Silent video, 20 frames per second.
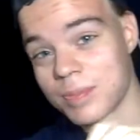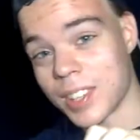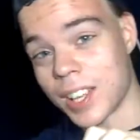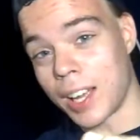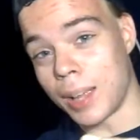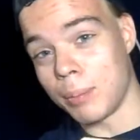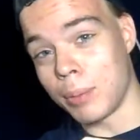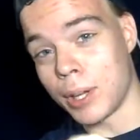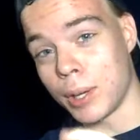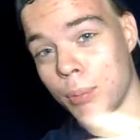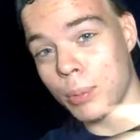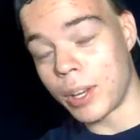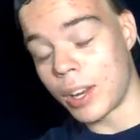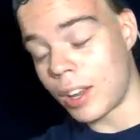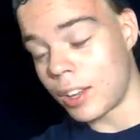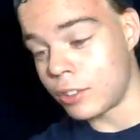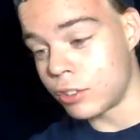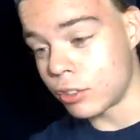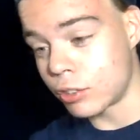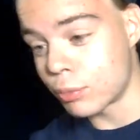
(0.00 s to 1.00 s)
I may or may
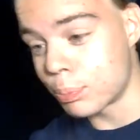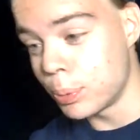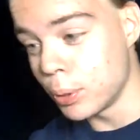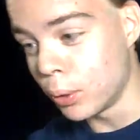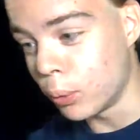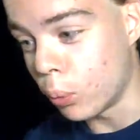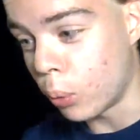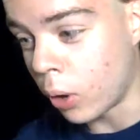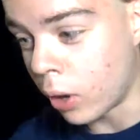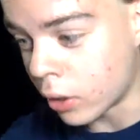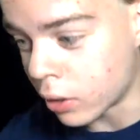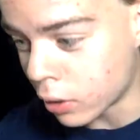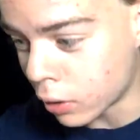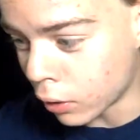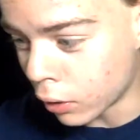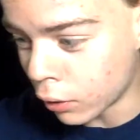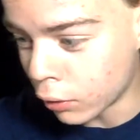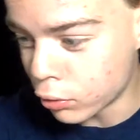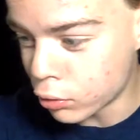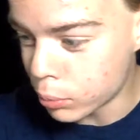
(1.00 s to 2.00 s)
not just spill water
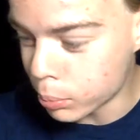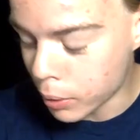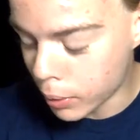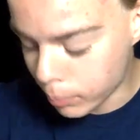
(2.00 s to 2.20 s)
all over my